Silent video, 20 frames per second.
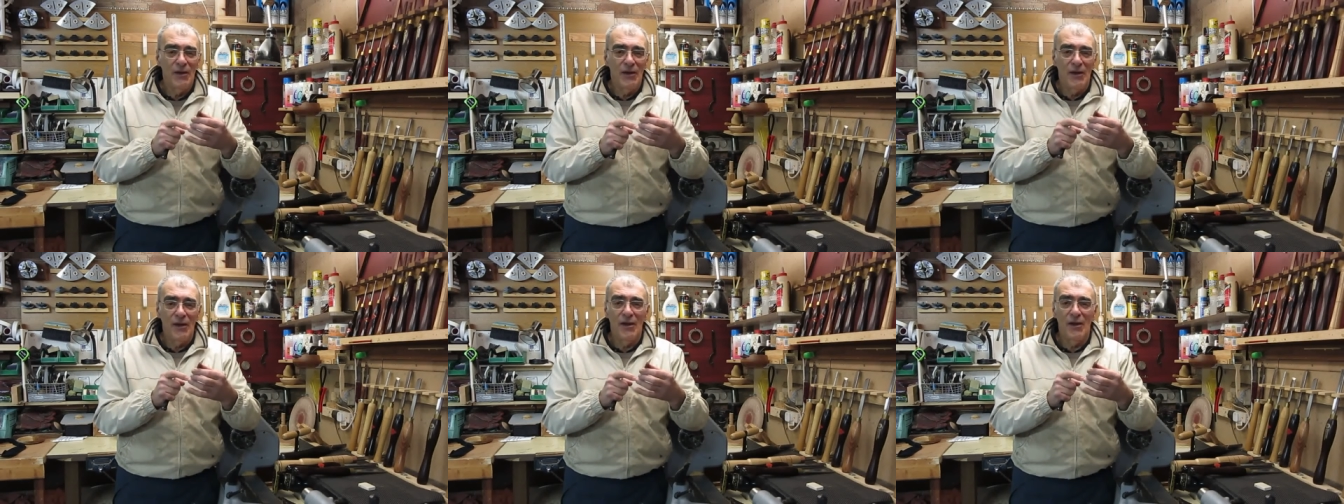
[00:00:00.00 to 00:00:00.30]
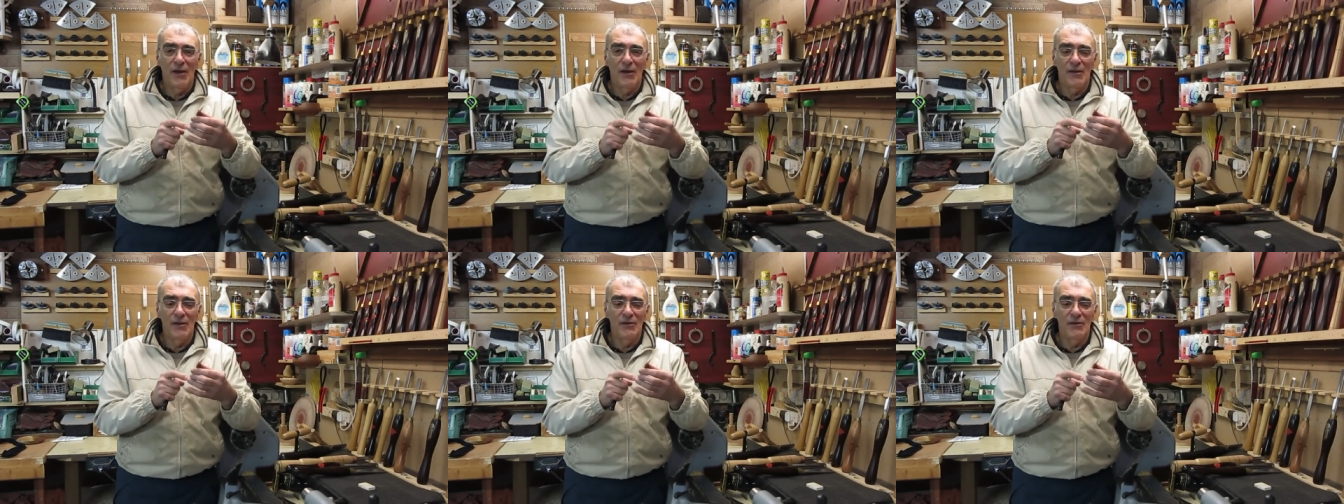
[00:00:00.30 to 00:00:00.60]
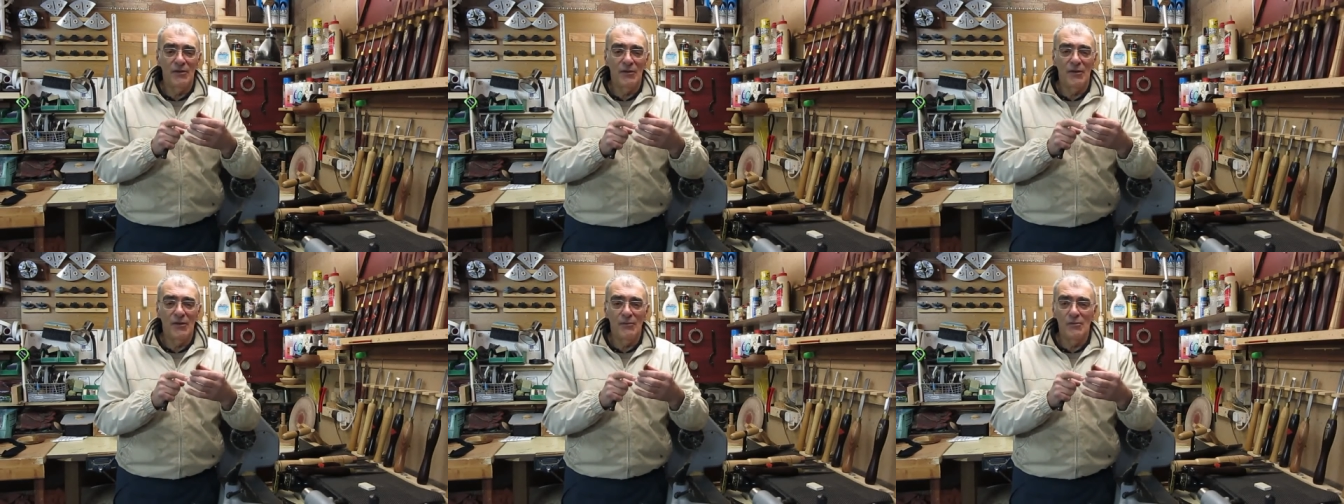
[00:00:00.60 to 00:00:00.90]

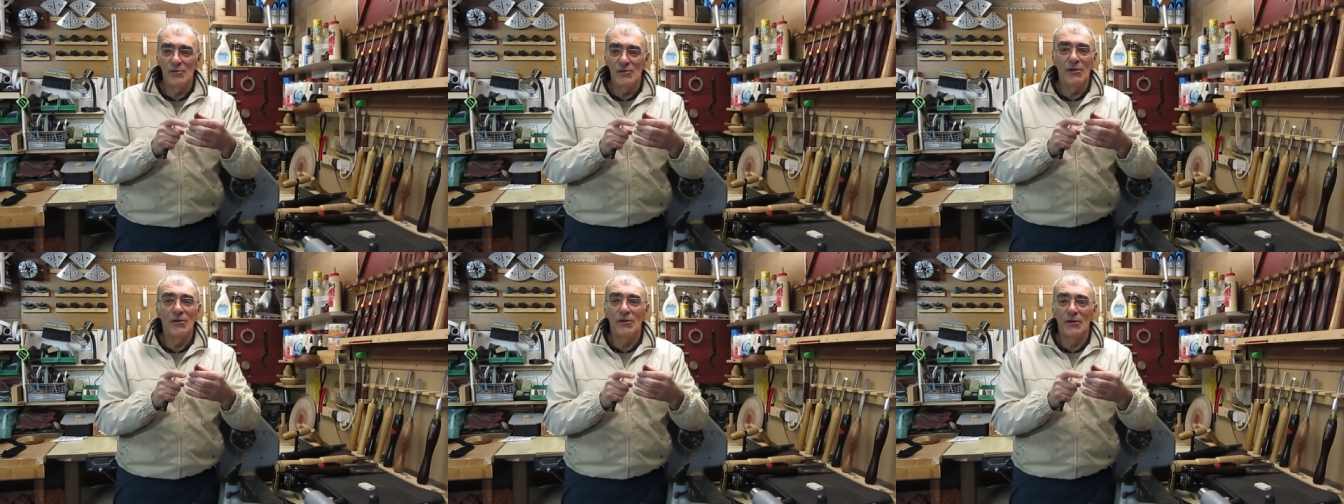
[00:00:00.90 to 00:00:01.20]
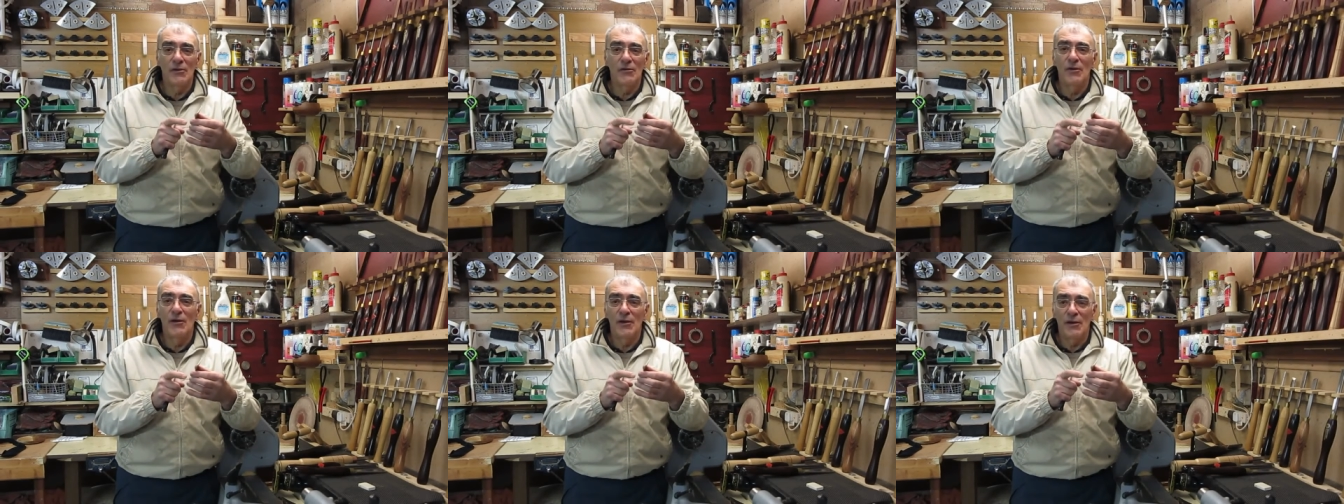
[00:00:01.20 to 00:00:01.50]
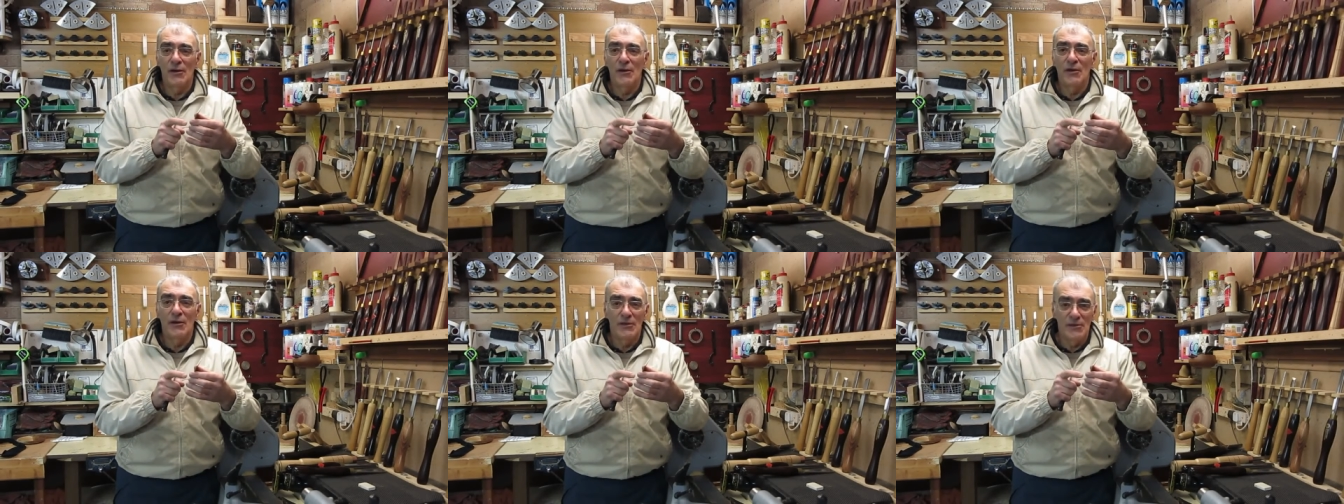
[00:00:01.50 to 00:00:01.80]
and it was like a
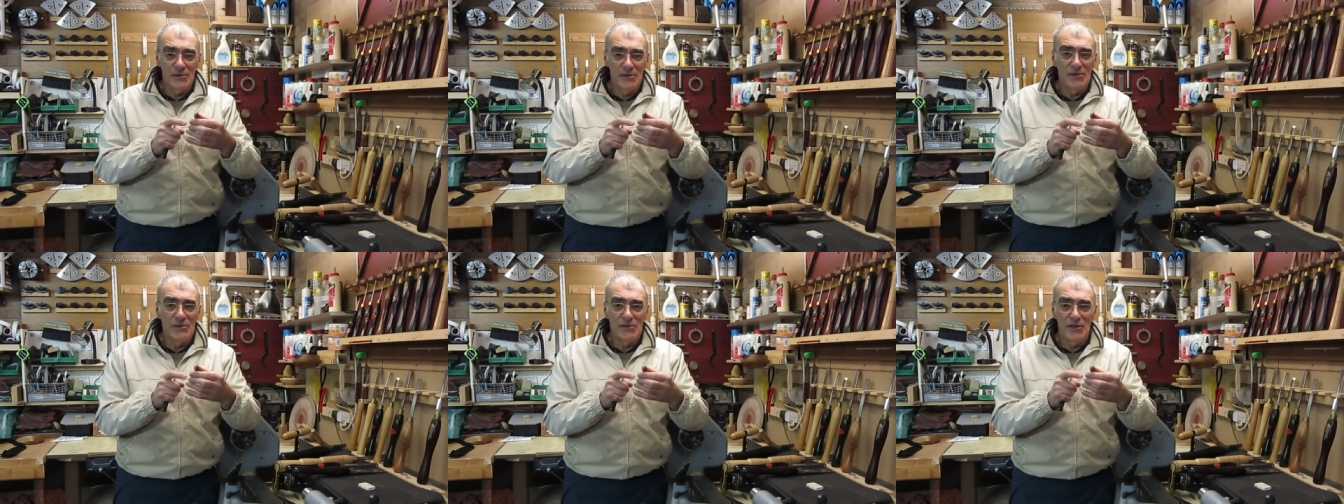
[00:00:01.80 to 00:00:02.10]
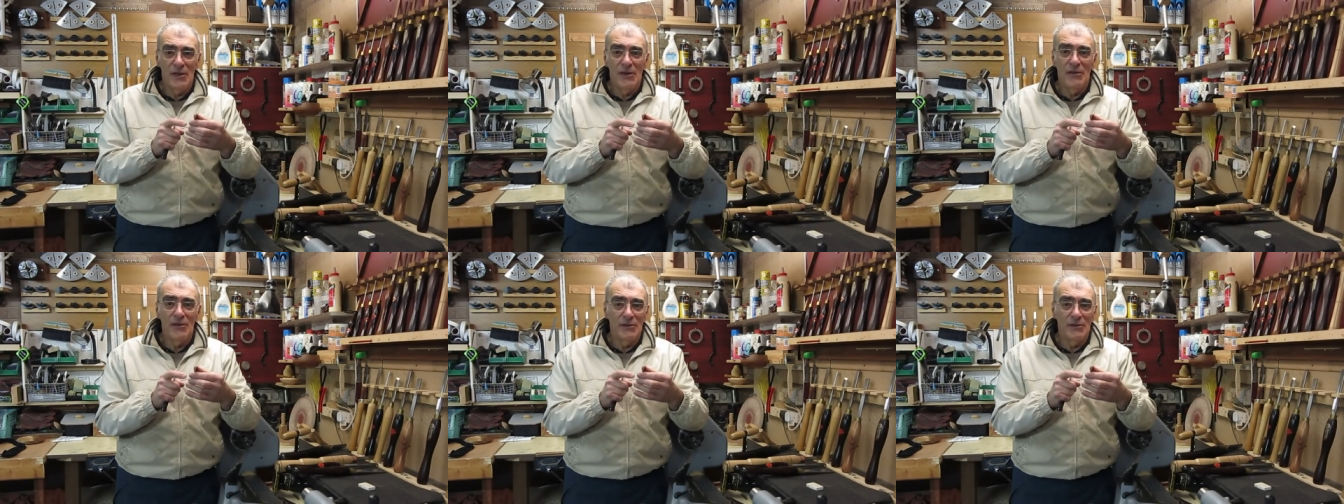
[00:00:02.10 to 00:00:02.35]
credit card, as it said.